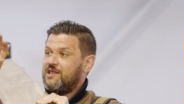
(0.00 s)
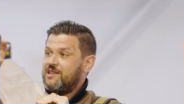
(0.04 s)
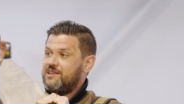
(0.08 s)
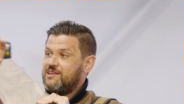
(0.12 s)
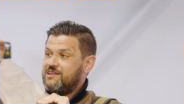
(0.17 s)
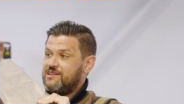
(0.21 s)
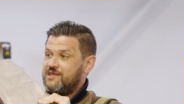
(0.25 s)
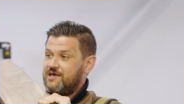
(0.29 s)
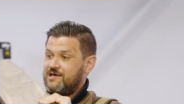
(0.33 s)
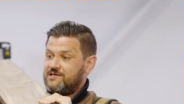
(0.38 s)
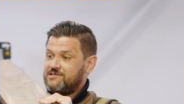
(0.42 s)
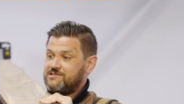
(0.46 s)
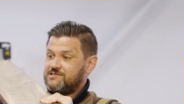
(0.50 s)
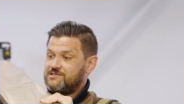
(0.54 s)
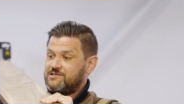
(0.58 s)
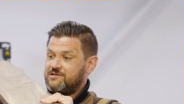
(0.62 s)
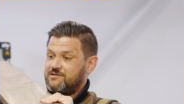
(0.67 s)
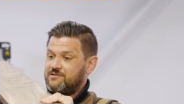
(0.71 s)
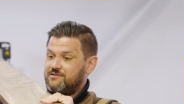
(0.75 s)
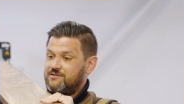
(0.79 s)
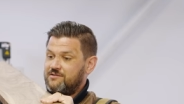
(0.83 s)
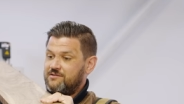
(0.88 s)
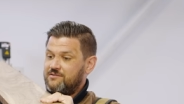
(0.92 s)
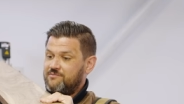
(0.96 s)

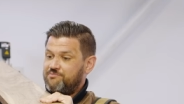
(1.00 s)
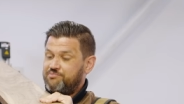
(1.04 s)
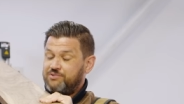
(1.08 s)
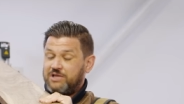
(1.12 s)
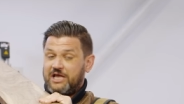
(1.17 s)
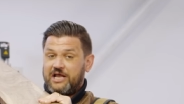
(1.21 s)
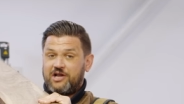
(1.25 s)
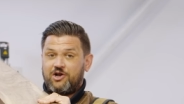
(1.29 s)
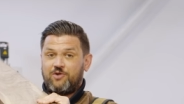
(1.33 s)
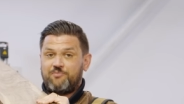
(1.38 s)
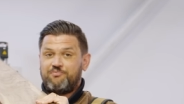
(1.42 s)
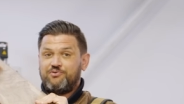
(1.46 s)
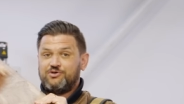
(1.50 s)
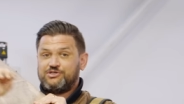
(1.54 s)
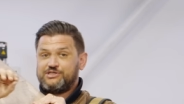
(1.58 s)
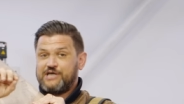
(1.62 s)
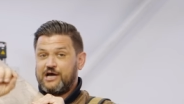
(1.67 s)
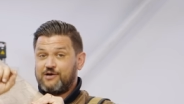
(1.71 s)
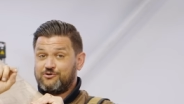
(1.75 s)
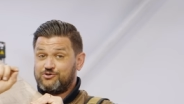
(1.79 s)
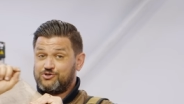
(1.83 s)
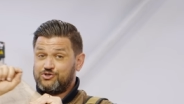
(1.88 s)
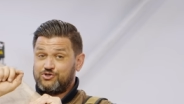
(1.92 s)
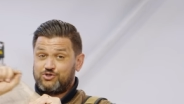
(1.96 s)
this planer puts
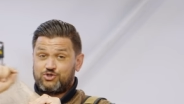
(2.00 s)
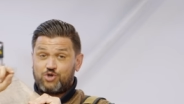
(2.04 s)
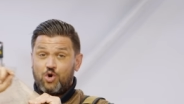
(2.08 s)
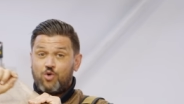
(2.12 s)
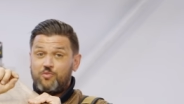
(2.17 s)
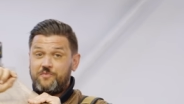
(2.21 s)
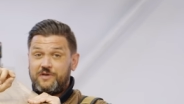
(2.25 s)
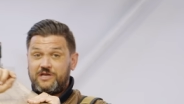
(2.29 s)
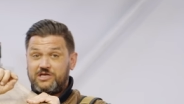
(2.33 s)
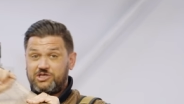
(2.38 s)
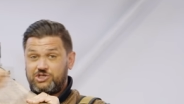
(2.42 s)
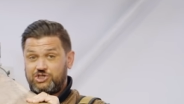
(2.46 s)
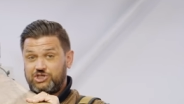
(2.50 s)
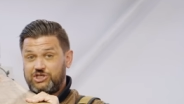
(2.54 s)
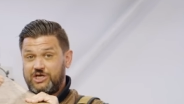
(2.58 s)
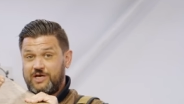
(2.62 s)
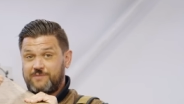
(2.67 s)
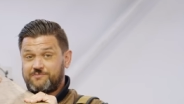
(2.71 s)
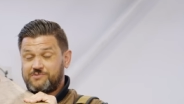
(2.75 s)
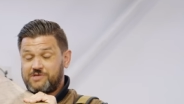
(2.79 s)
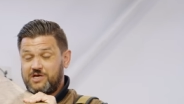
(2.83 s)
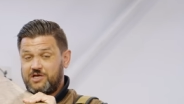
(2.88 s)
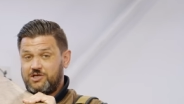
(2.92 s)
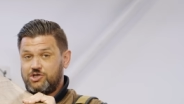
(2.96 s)
out so many
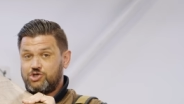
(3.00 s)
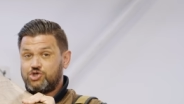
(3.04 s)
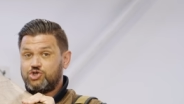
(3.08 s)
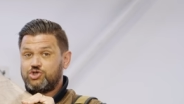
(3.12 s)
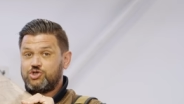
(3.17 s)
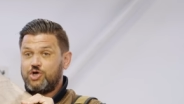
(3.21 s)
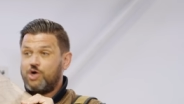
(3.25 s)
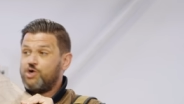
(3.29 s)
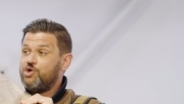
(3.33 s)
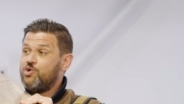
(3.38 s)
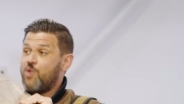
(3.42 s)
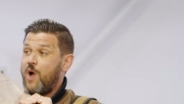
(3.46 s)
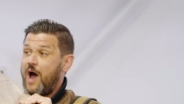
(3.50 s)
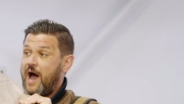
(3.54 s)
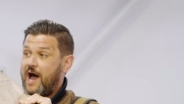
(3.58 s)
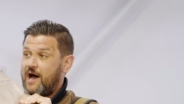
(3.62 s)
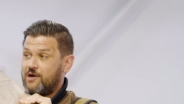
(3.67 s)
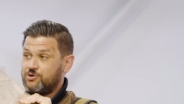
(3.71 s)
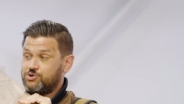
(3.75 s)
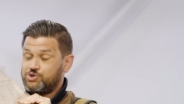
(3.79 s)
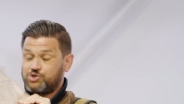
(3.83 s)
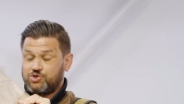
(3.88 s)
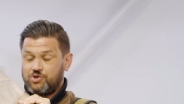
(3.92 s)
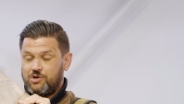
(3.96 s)
chips, and to show you
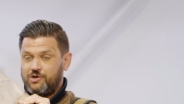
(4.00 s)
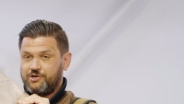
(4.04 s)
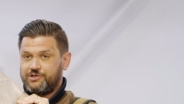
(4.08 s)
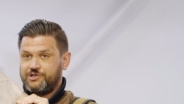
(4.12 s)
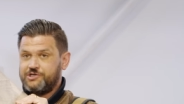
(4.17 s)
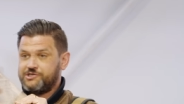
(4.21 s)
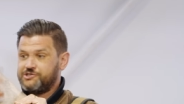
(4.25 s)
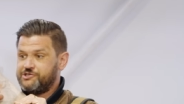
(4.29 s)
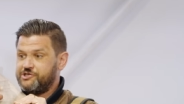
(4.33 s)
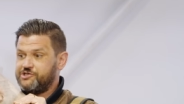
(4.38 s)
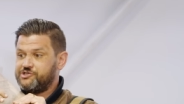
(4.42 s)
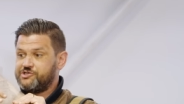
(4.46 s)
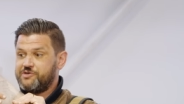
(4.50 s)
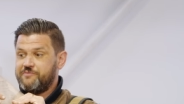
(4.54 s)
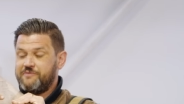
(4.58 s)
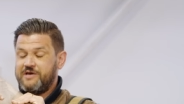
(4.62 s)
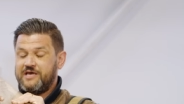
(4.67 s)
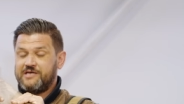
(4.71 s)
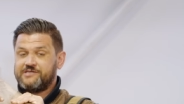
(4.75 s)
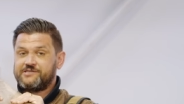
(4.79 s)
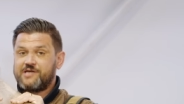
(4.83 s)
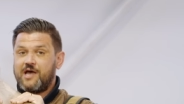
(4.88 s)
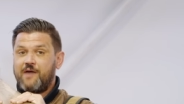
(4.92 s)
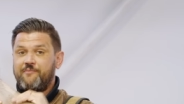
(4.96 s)
how strong this system
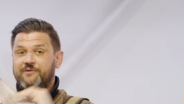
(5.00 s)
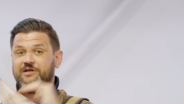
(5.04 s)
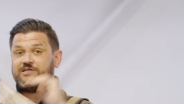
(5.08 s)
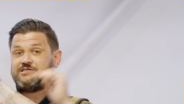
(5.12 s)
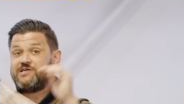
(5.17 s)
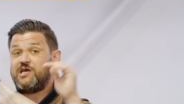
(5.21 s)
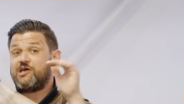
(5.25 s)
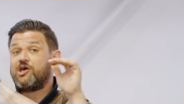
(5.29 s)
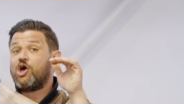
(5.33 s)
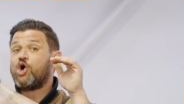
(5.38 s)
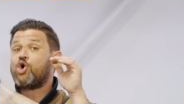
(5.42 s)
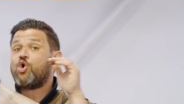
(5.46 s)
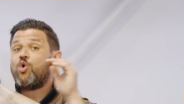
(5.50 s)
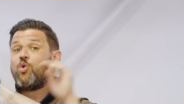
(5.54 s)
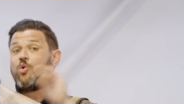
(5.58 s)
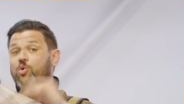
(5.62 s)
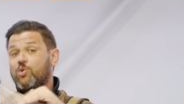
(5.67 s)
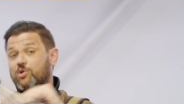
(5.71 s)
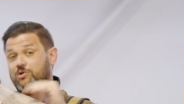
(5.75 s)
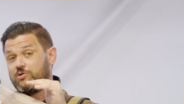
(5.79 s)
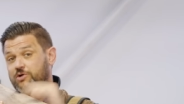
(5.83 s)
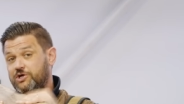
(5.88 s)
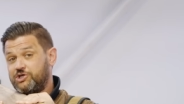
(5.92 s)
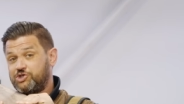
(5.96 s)
is, I'm going to take a
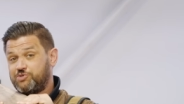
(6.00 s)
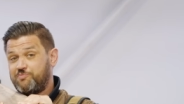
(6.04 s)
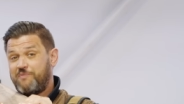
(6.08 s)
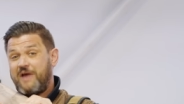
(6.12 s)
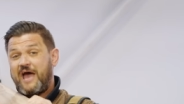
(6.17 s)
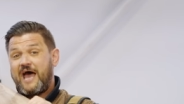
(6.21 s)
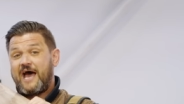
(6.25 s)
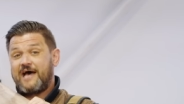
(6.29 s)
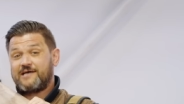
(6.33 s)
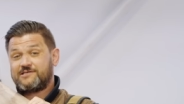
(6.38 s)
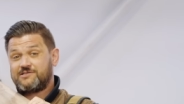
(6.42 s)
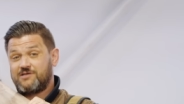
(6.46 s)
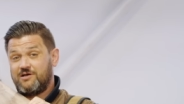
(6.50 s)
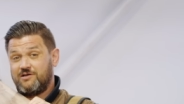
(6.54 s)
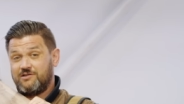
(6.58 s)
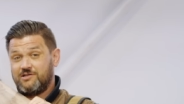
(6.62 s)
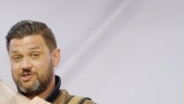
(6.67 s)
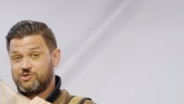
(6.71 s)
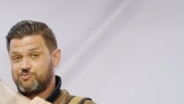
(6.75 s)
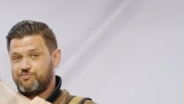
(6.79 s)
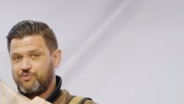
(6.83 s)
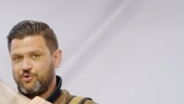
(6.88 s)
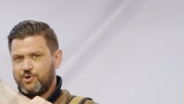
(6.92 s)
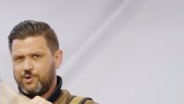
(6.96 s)
quarter inch pass on
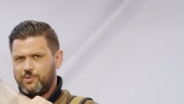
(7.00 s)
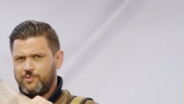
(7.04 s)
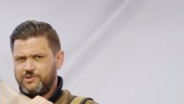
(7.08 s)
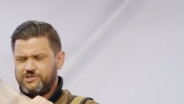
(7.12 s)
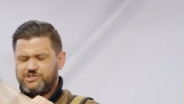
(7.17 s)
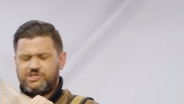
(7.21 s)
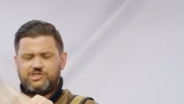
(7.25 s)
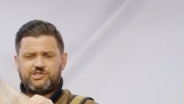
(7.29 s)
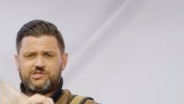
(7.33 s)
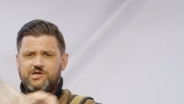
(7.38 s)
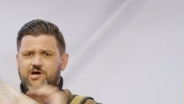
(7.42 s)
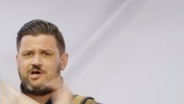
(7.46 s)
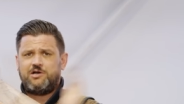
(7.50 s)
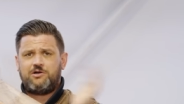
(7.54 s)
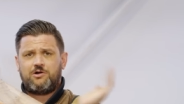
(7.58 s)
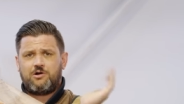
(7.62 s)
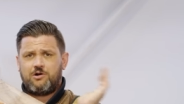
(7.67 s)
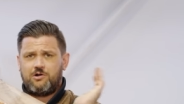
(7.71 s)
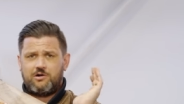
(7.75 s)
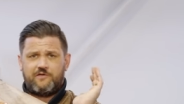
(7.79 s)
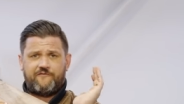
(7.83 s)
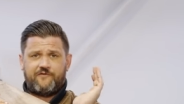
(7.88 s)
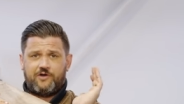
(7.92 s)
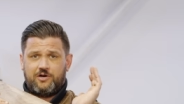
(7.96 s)
this board, which is
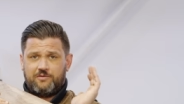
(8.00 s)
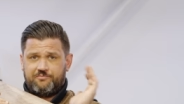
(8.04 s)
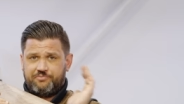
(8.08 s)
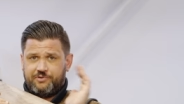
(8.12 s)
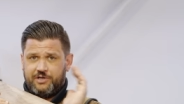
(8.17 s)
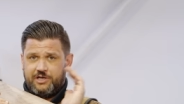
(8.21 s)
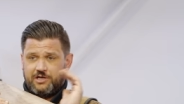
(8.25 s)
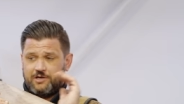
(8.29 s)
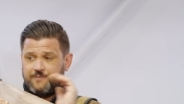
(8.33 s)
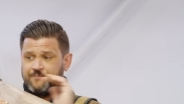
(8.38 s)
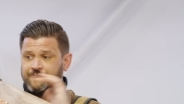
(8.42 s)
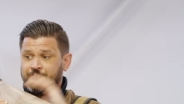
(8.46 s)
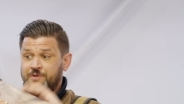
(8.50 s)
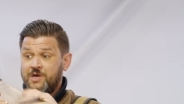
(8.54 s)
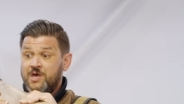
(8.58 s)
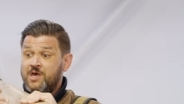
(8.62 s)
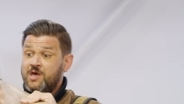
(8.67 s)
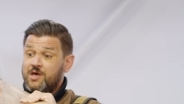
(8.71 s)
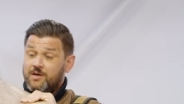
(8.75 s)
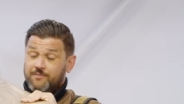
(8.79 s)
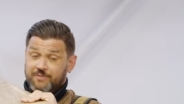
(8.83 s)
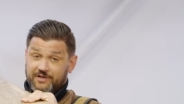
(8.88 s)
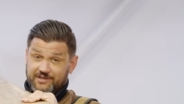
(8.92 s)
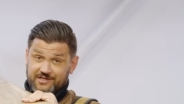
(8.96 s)
unheard of on a planer,
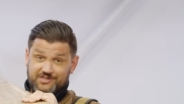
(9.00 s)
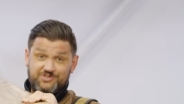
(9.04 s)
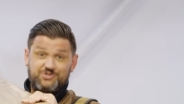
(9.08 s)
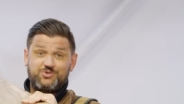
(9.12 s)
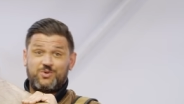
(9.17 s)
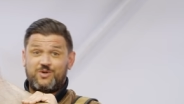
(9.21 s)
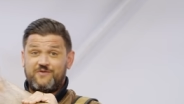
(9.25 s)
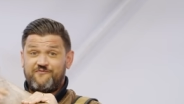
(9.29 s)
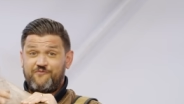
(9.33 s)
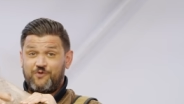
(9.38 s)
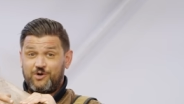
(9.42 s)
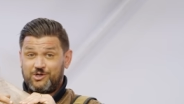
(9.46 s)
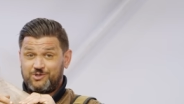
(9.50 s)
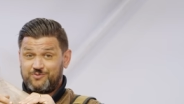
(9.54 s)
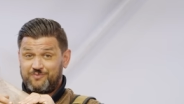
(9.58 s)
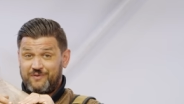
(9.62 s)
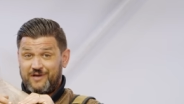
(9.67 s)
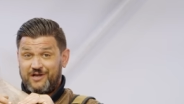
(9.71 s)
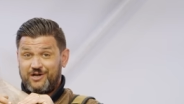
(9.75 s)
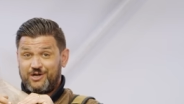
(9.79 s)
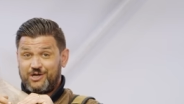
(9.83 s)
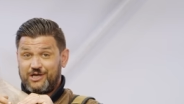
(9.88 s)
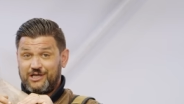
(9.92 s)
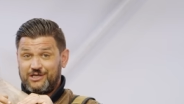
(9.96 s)
but this twenty-four inch
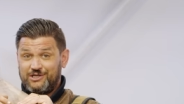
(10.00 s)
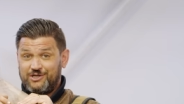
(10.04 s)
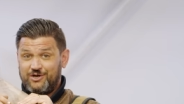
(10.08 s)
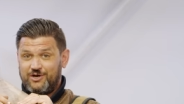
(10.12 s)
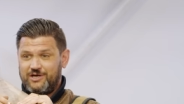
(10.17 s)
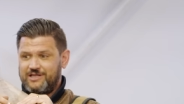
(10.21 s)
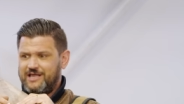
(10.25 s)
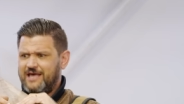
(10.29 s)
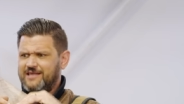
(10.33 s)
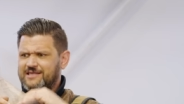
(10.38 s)
planer can do it.